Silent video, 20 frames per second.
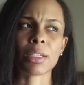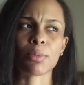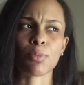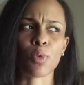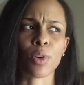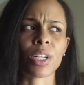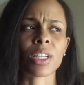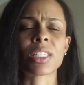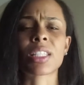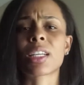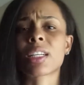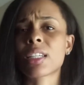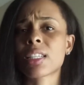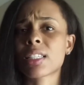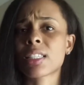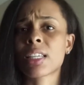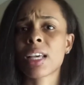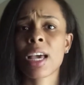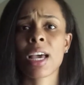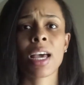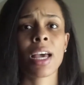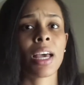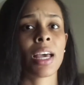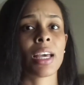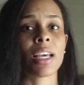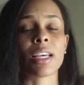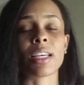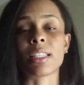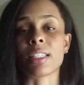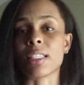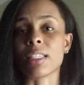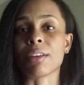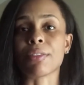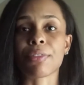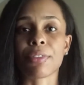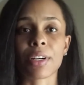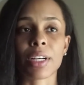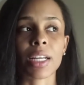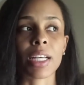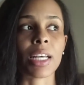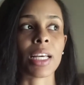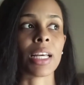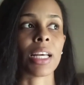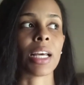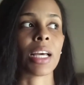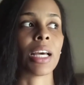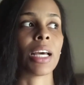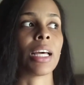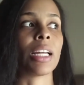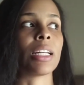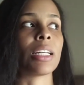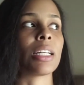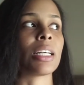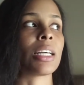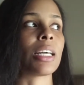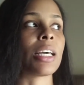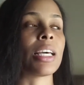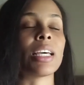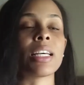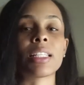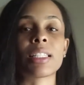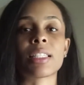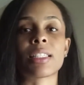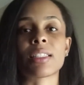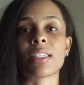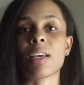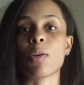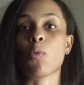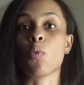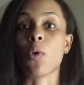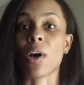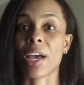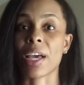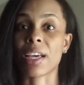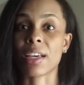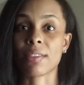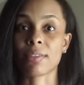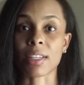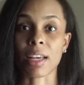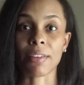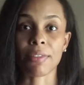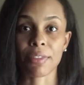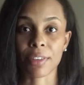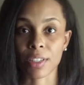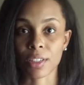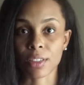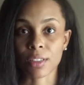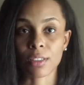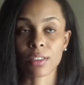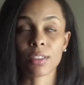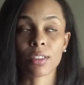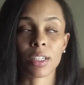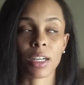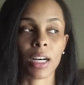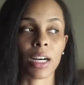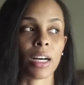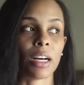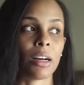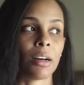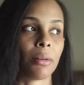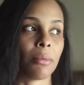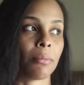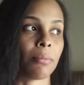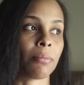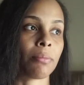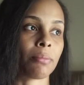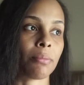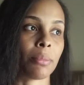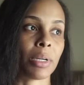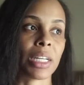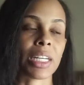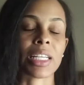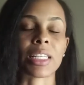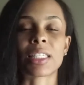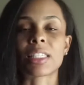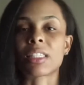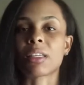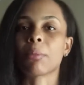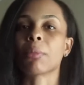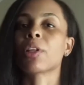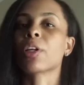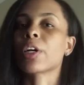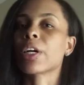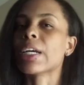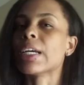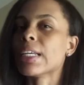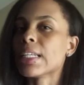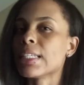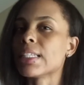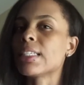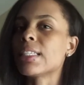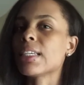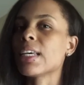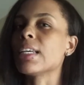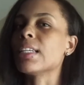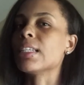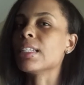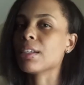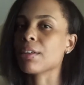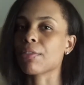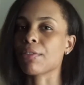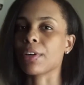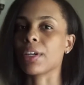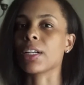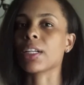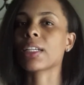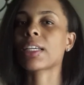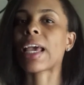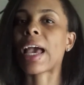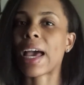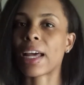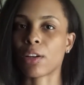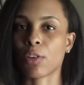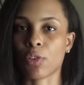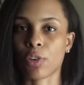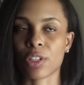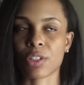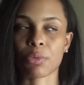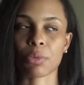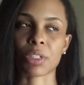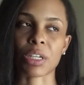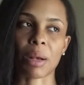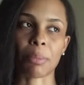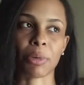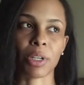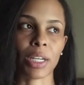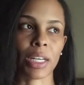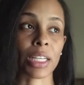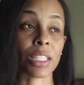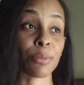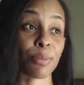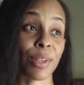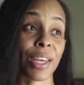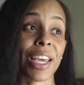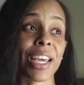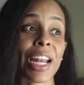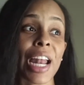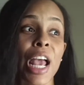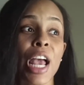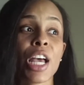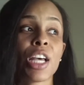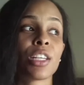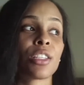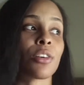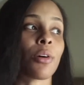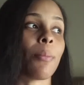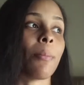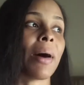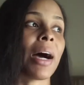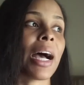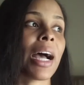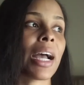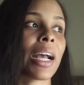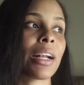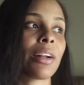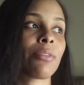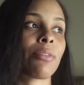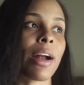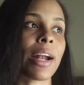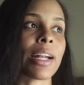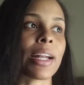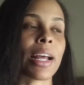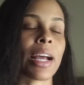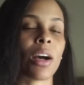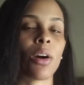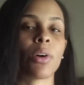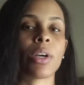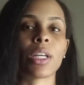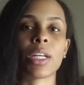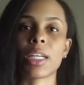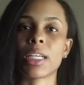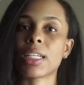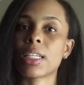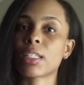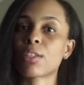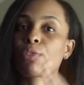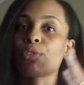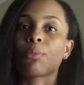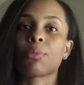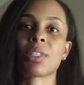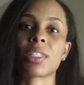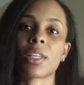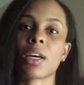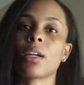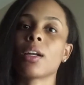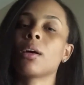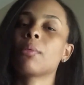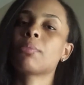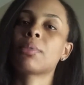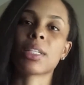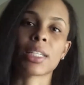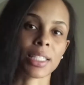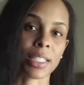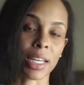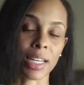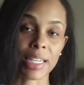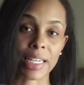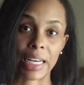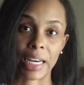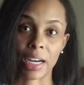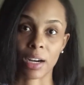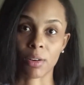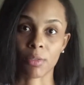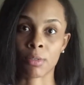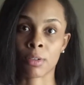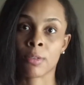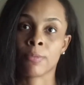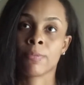morning sickness is different, and it hits in waves, I feel. But it's similar in different categories, which I'm gonna explain. So mine right now, it is from sun up to sundown.